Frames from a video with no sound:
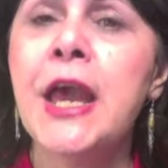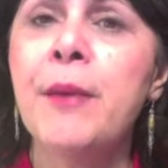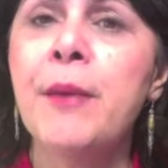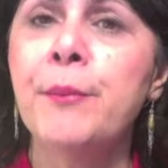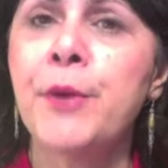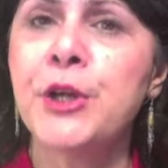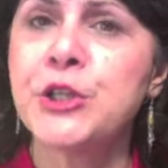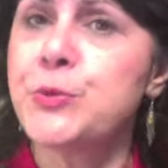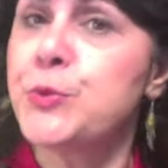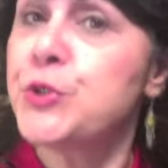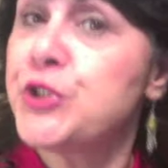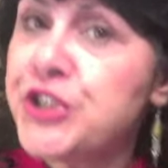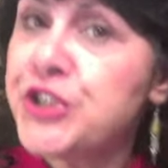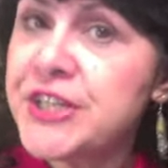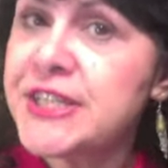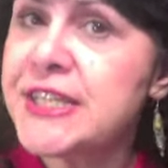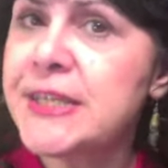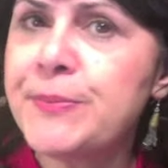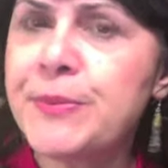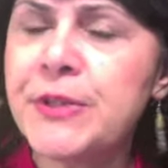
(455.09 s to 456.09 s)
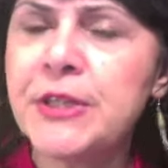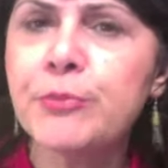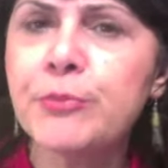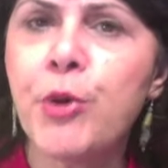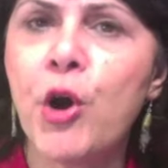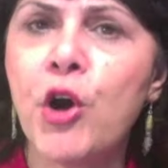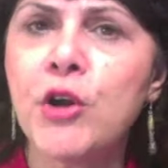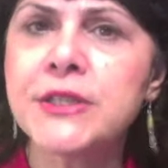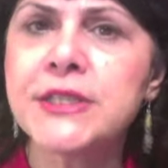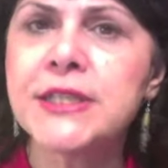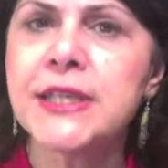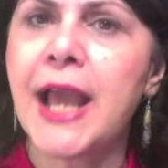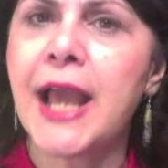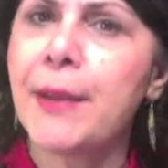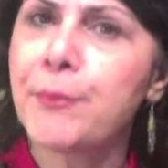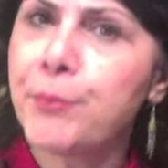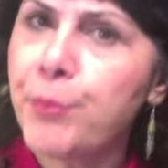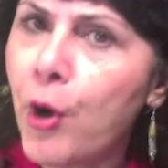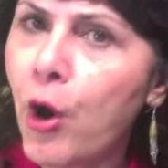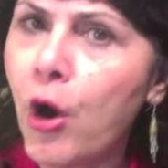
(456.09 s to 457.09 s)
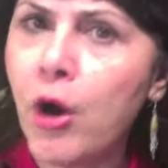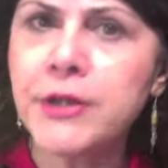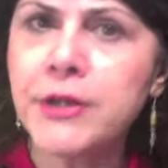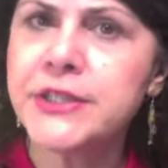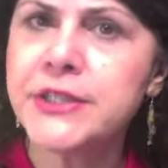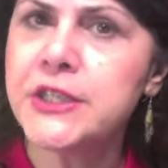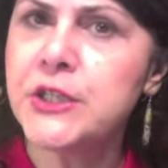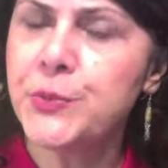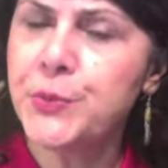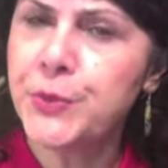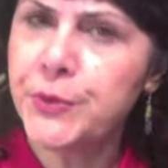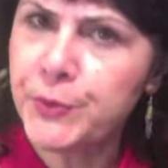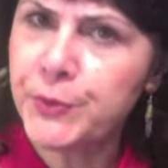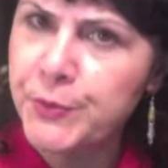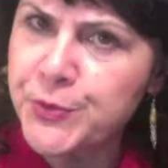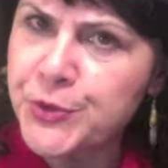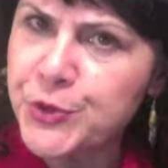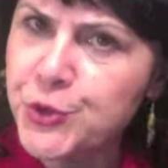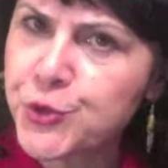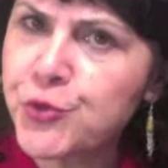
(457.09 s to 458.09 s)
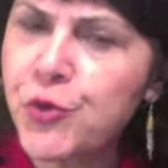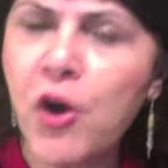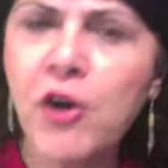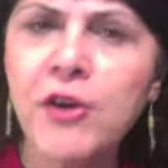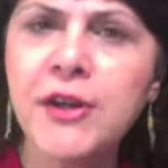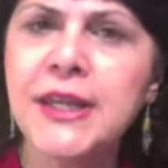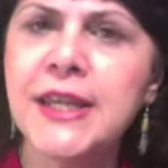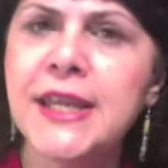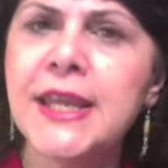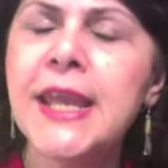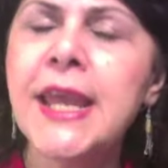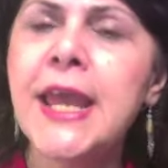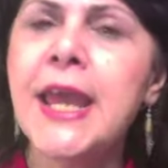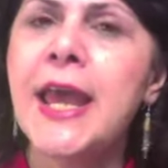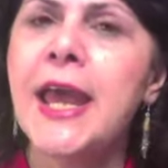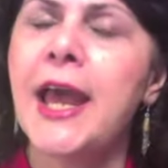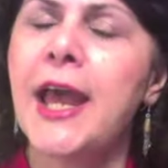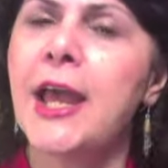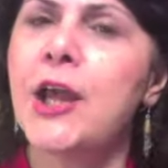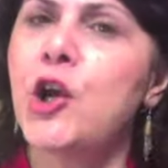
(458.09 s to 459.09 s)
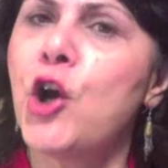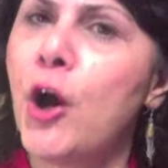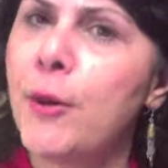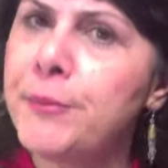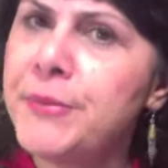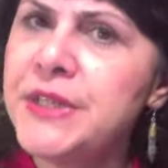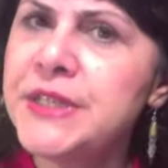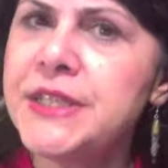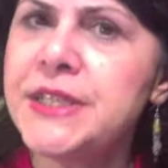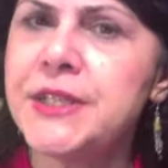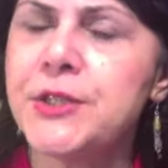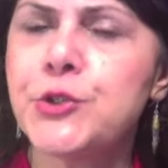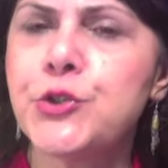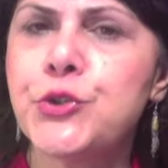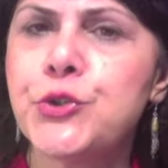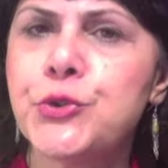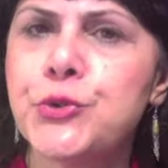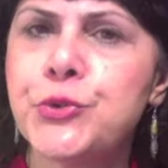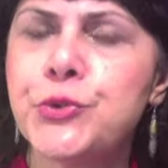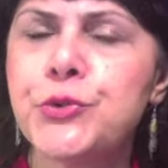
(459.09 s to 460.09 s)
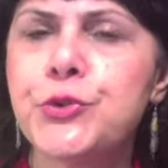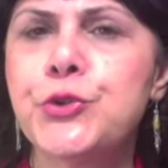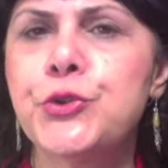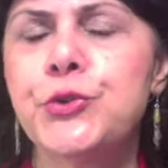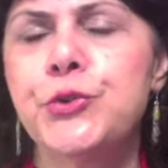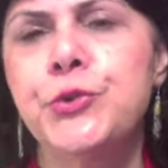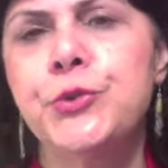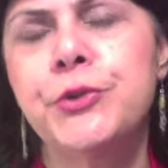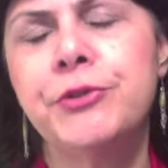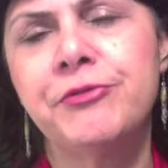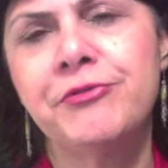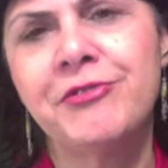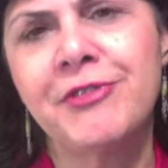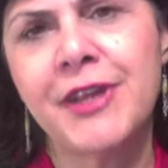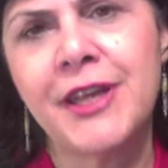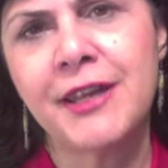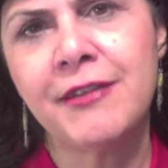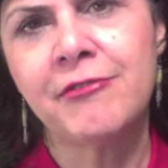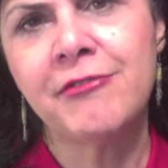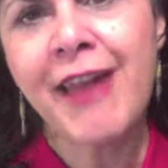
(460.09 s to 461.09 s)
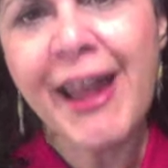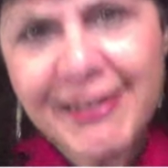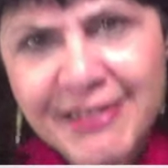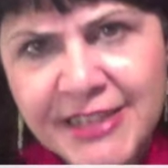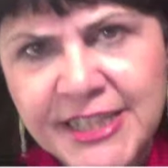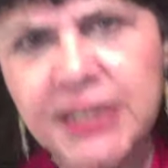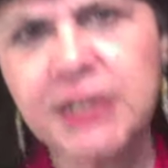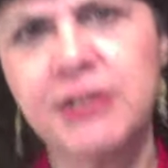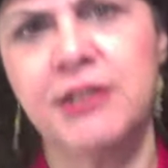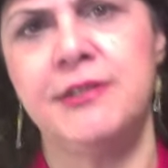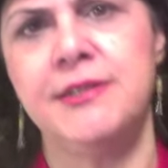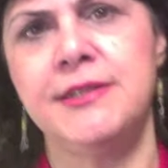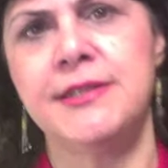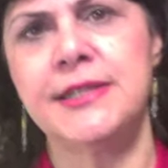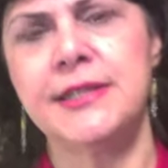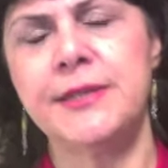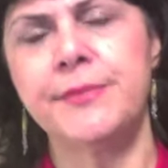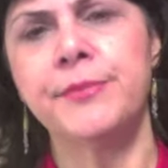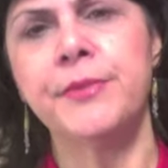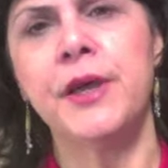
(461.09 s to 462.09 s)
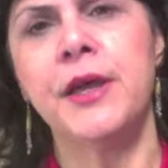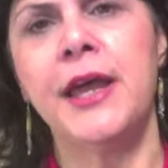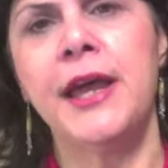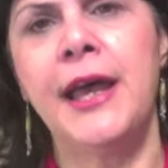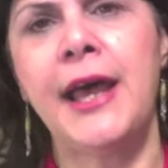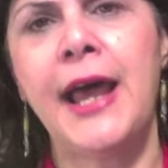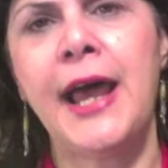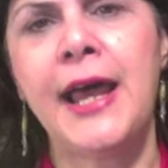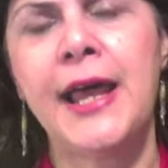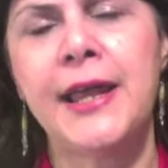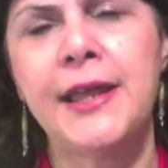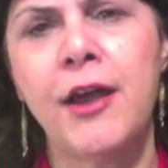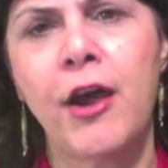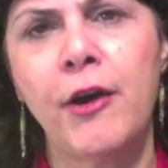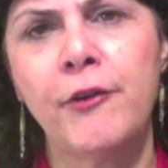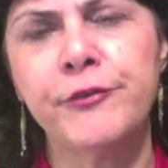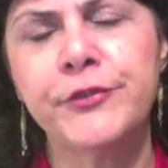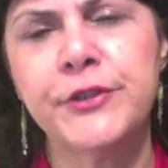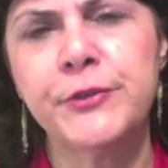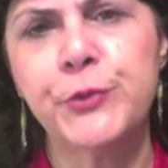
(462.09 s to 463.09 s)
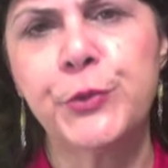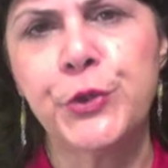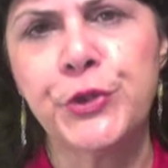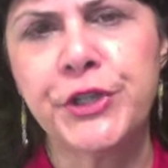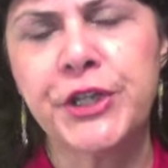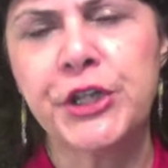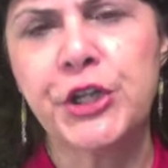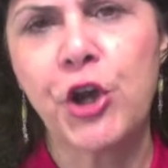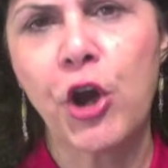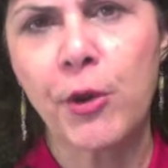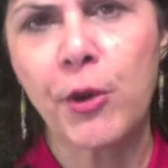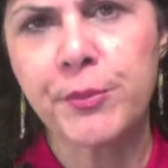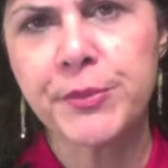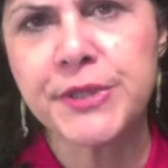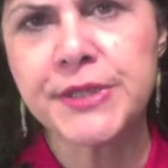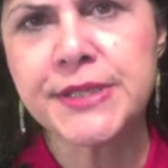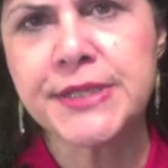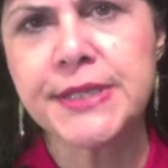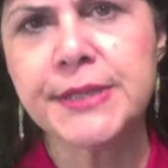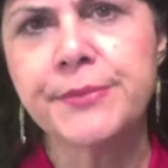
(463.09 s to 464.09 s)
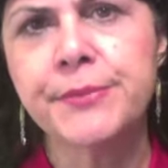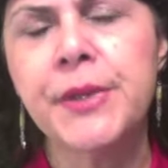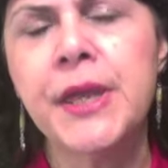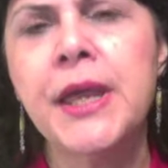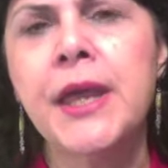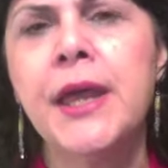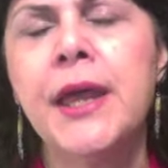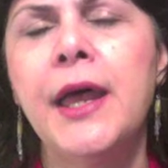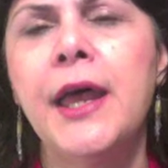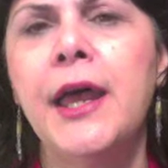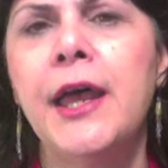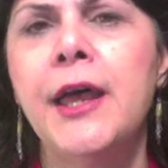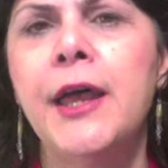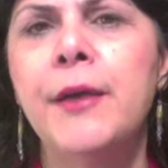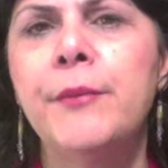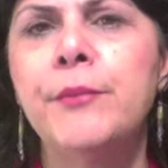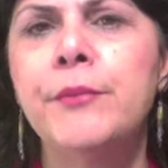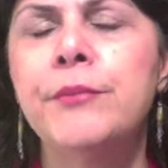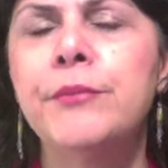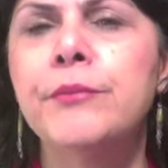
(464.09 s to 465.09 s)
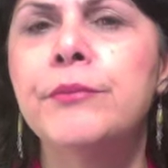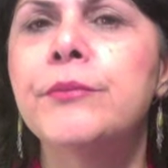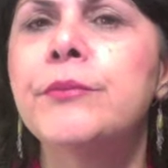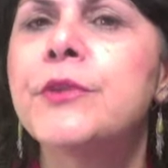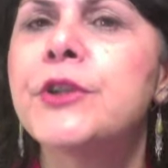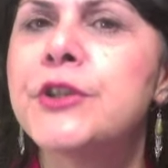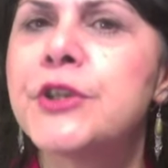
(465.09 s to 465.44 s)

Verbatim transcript: much more disciplined party, and party strongly uh, committed to to uh, radicalism uh, of the worker communism. Um,